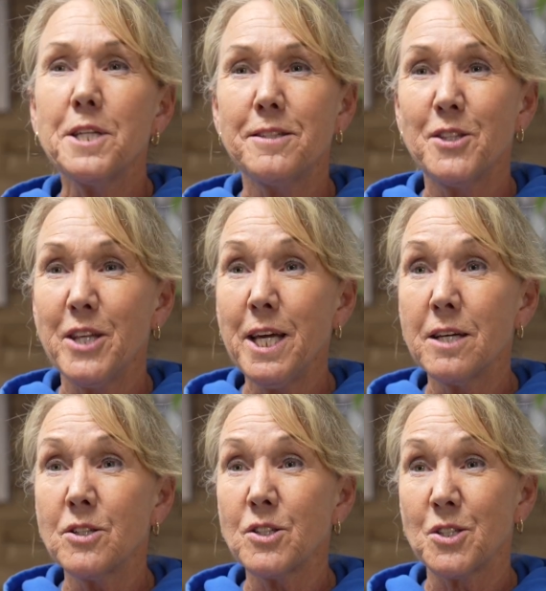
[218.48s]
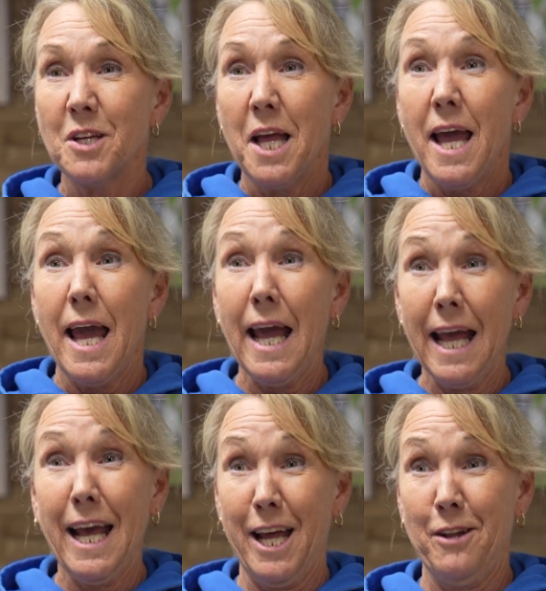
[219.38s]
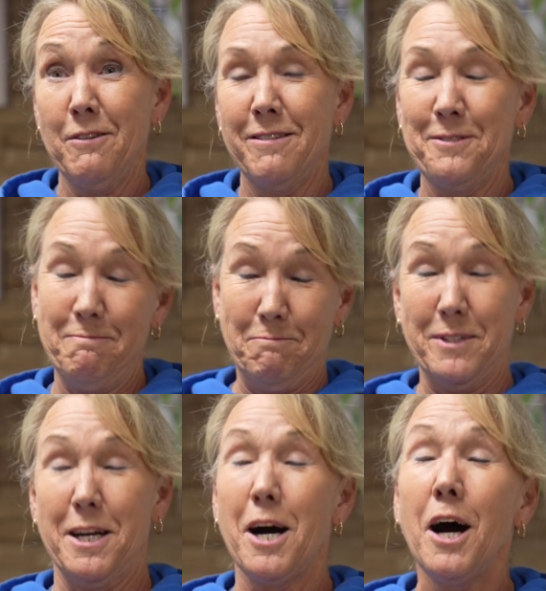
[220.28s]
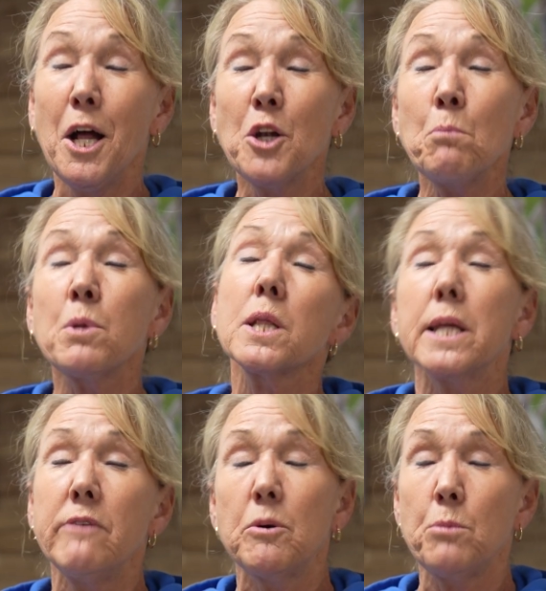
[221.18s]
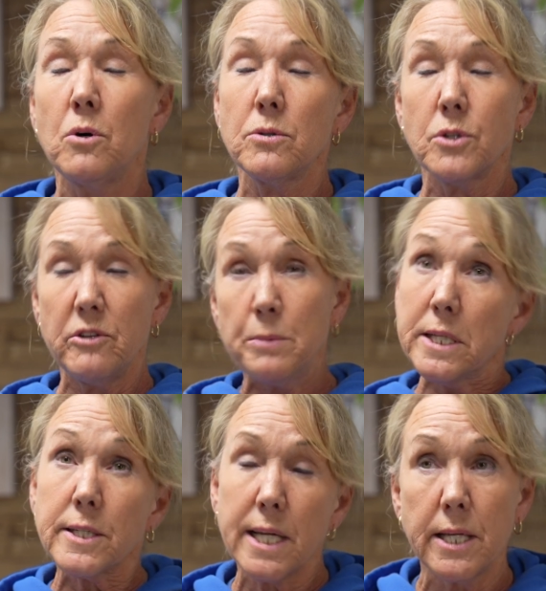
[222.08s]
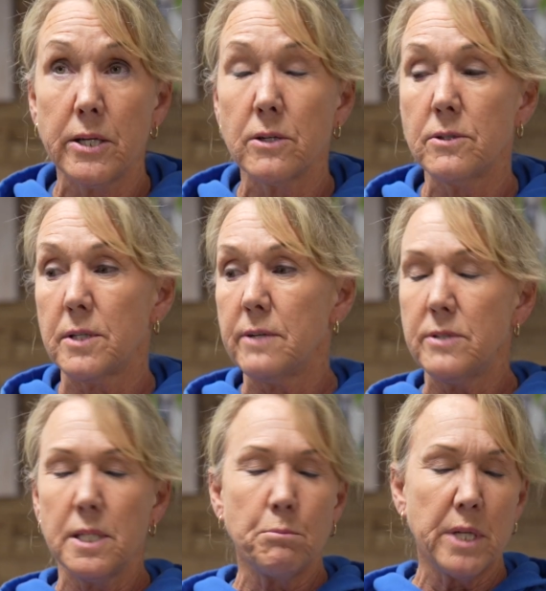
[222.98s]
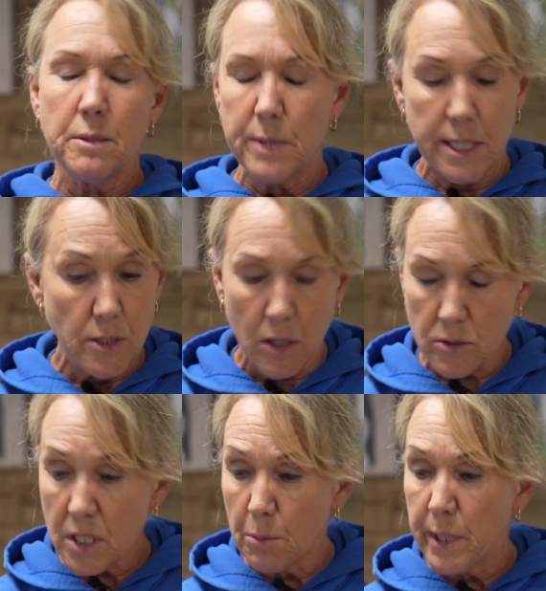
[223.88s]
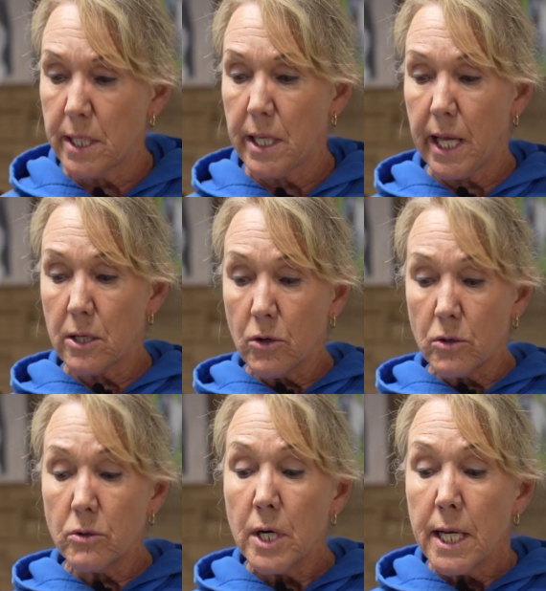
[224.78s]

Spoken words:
these things, and unbelievable. So I've been here 10 years. I've seen many, many dogs come in and go.